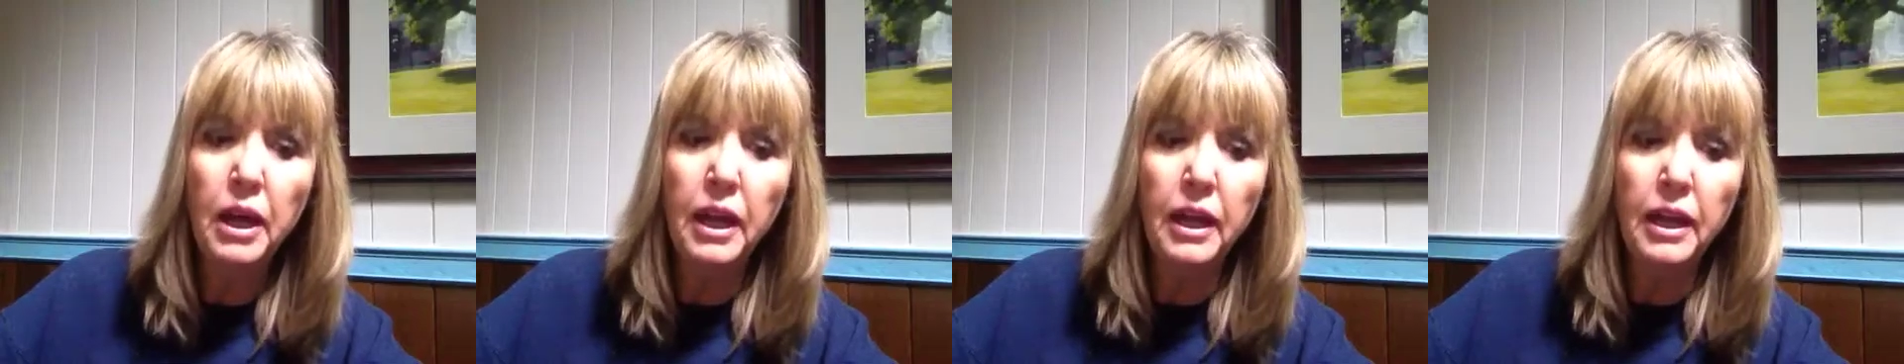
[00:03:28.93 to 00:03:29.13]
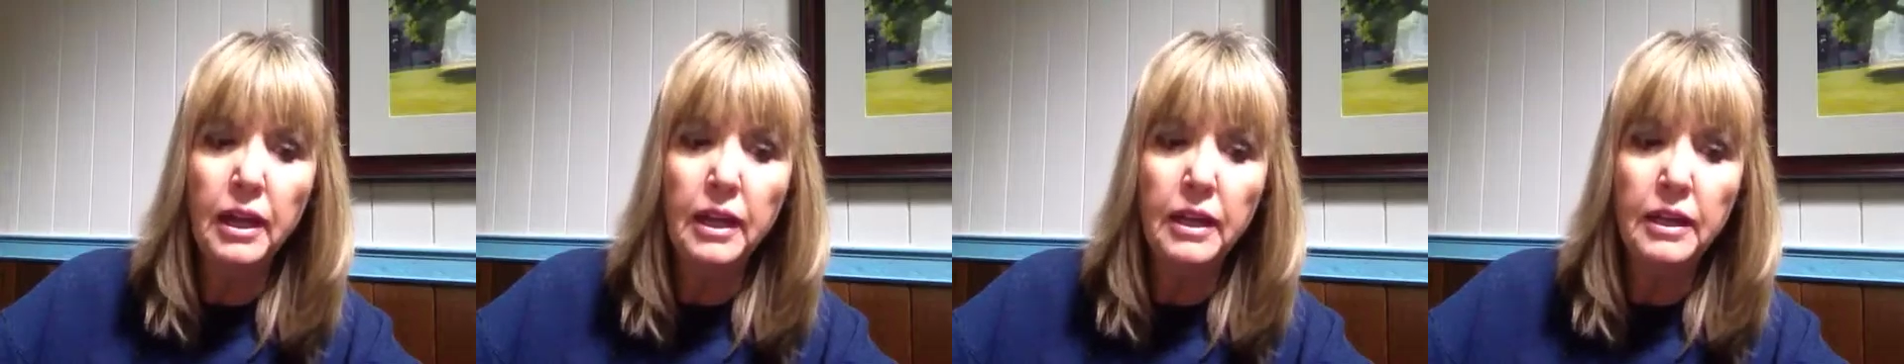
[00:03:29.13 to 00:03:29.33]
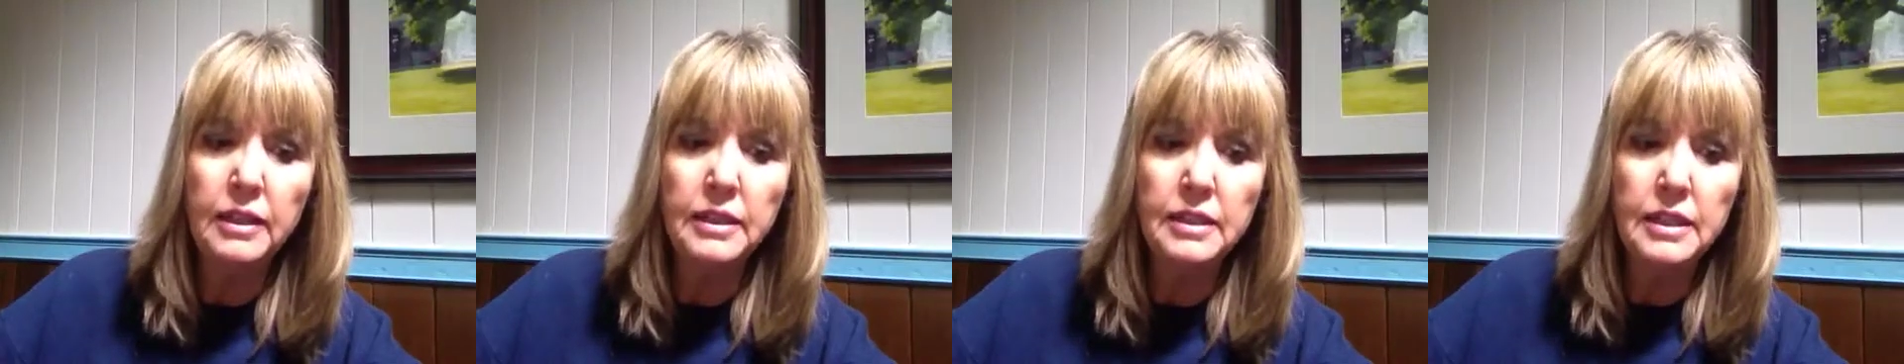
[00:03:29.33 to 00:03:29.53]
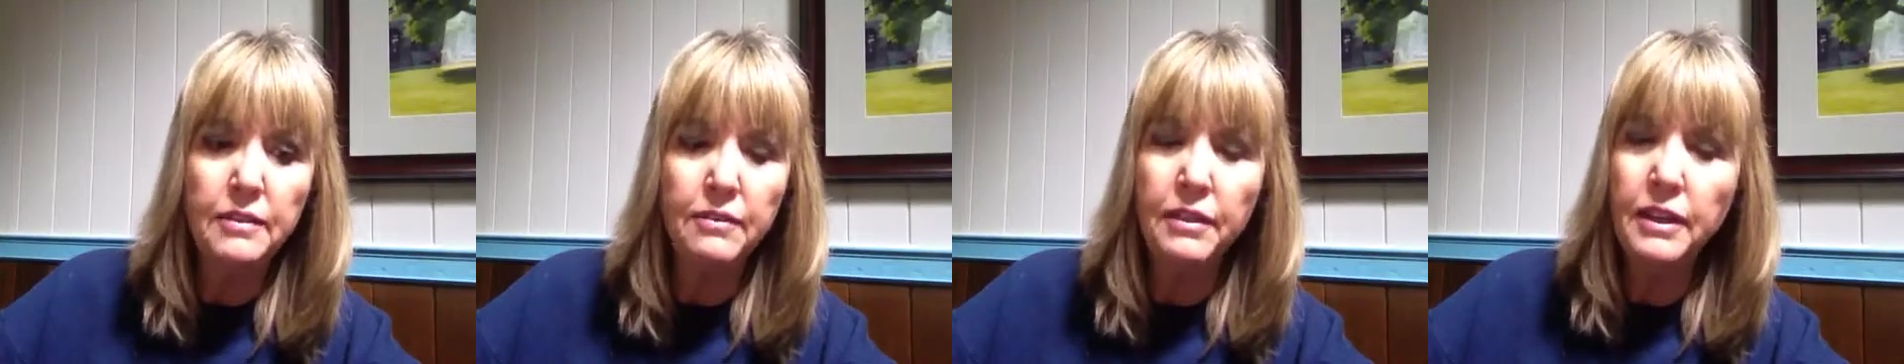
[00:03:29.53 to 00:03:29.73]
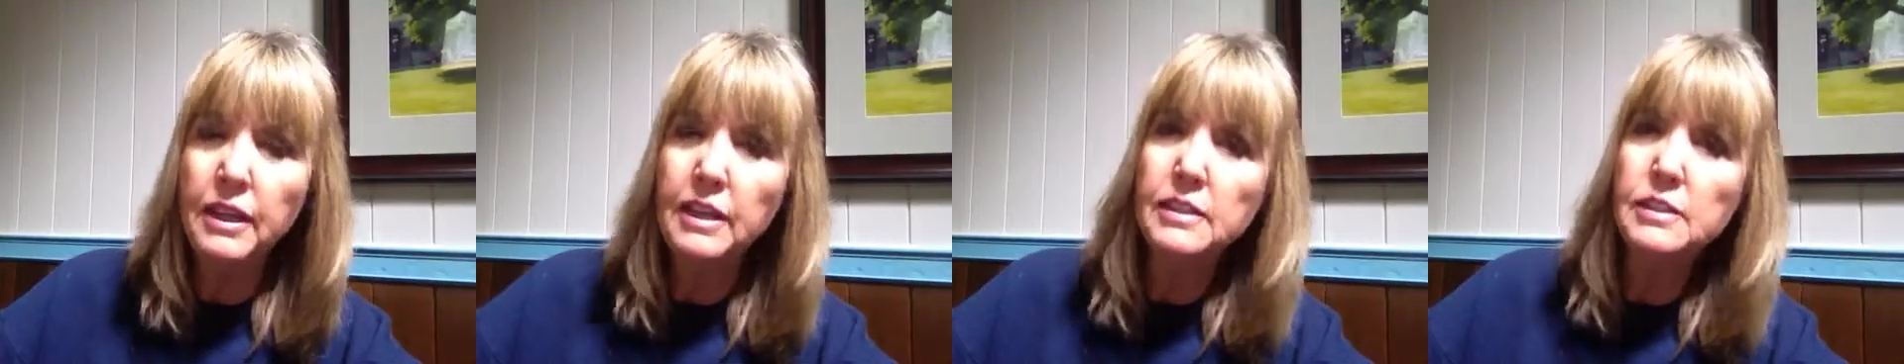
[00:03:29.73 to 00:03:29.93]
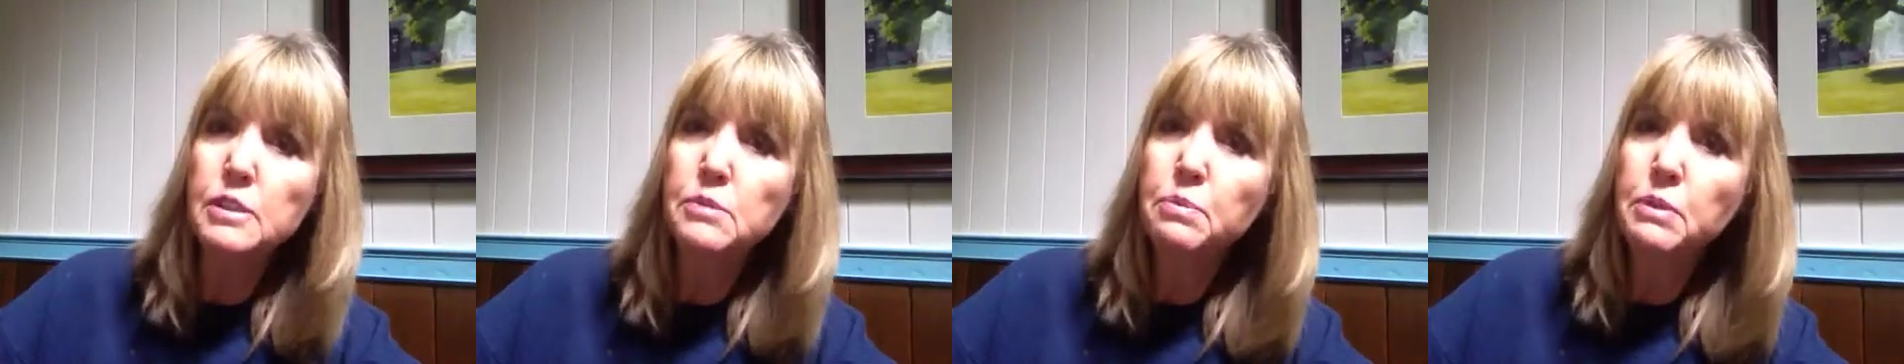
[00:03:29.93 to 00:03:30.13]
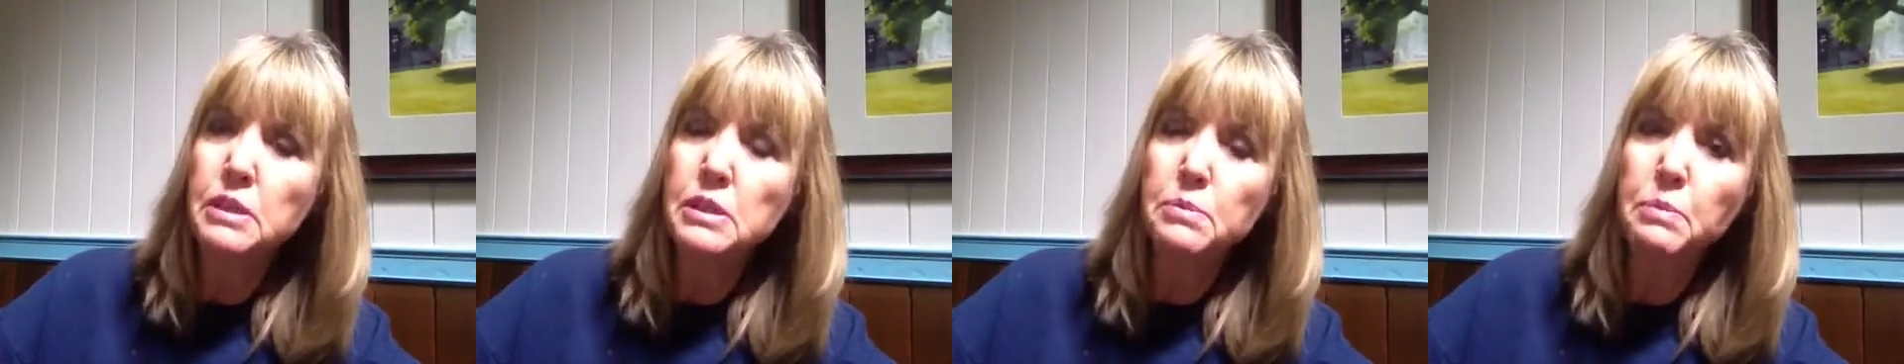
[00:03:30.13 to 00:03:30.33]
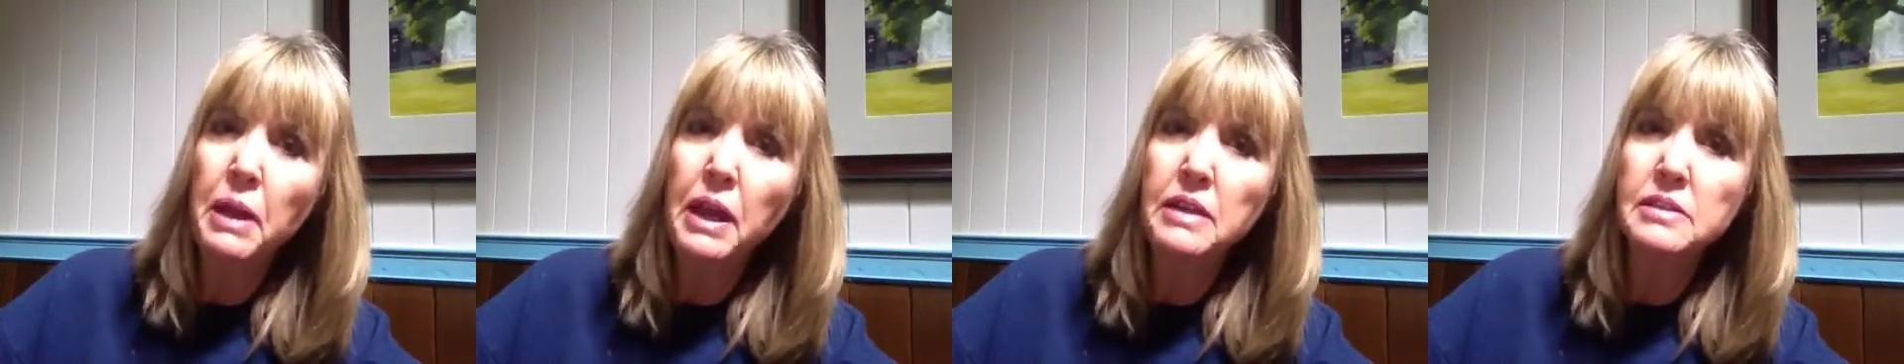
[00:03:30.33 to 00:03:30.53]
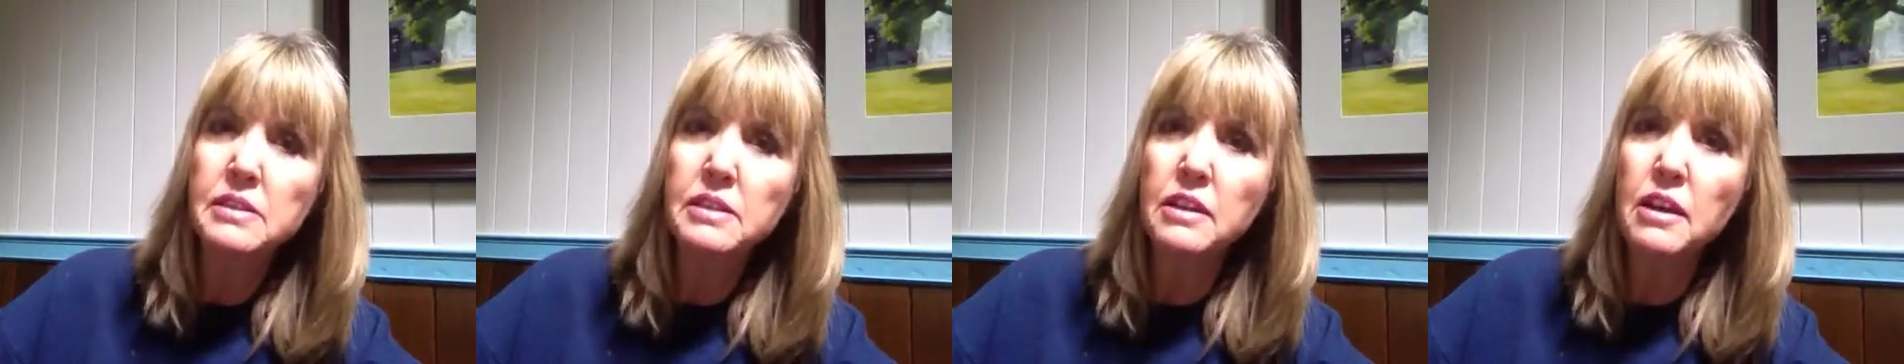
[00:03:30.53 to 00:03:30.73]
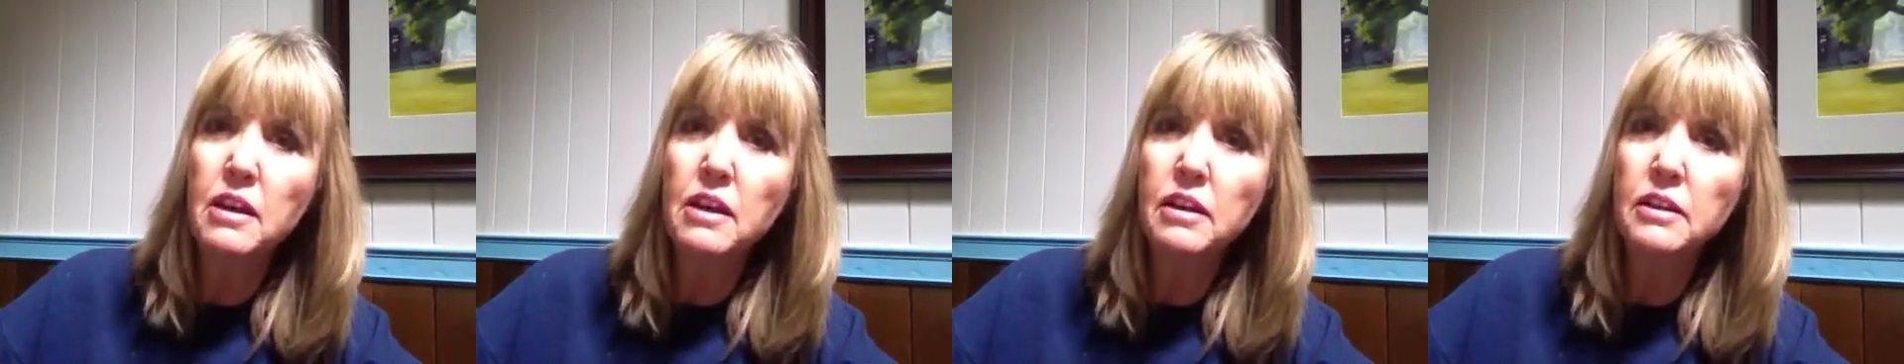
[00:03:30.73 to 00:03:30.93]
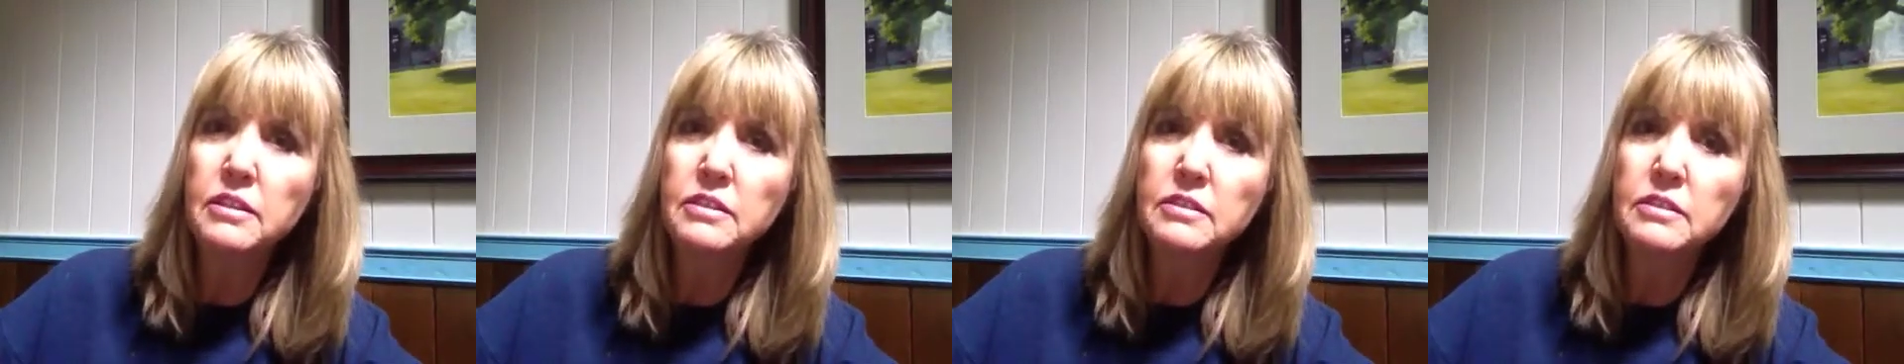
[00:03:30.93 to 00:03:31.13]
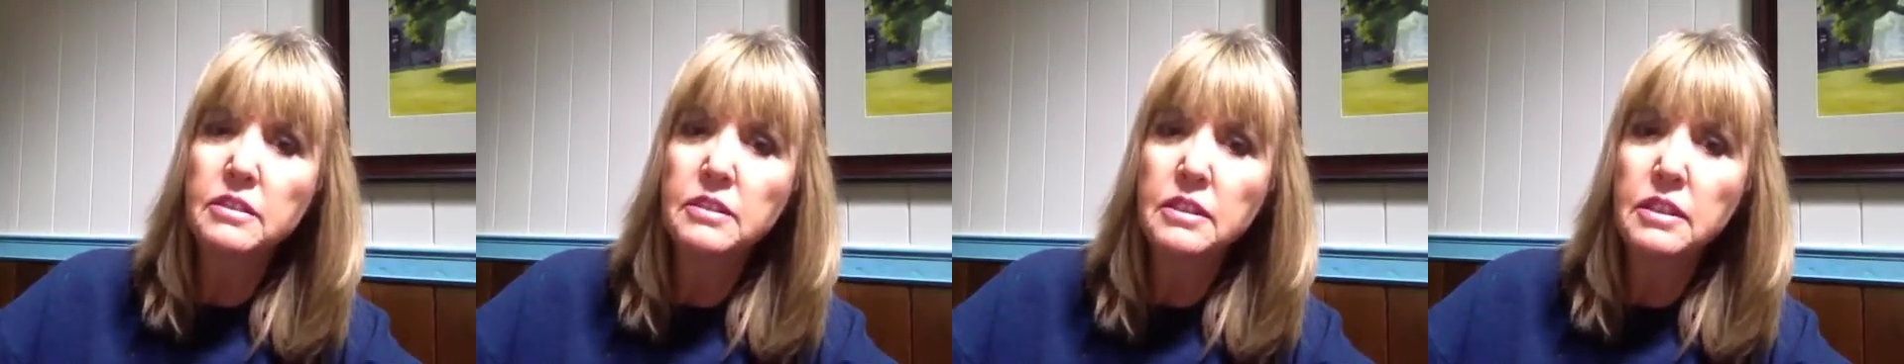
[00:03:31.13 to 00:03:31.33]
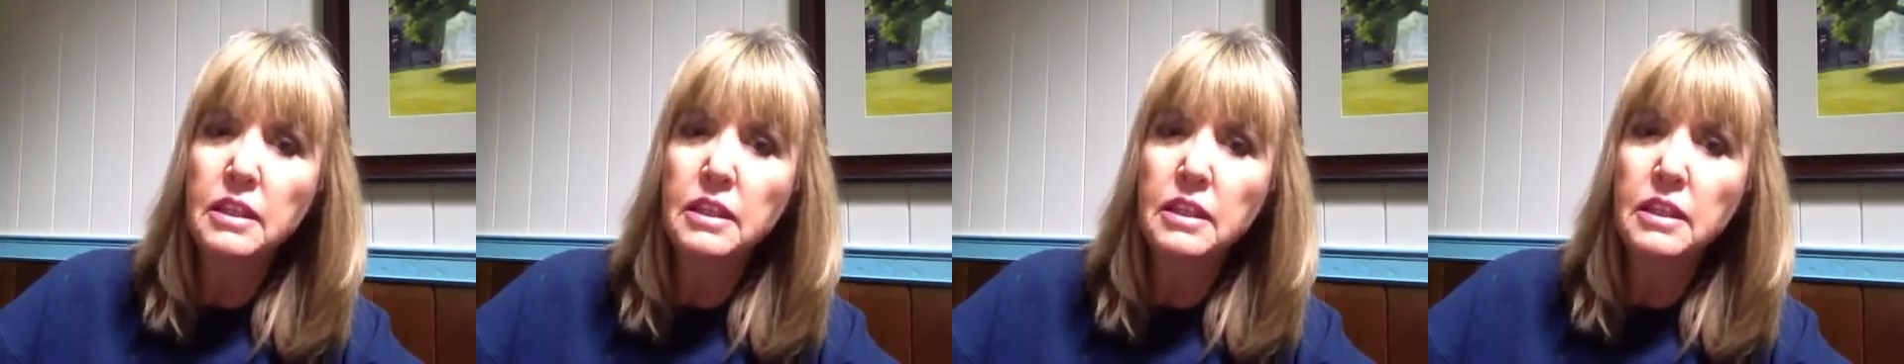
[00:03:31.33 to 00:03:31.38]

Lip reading: and if it is, please pass it on.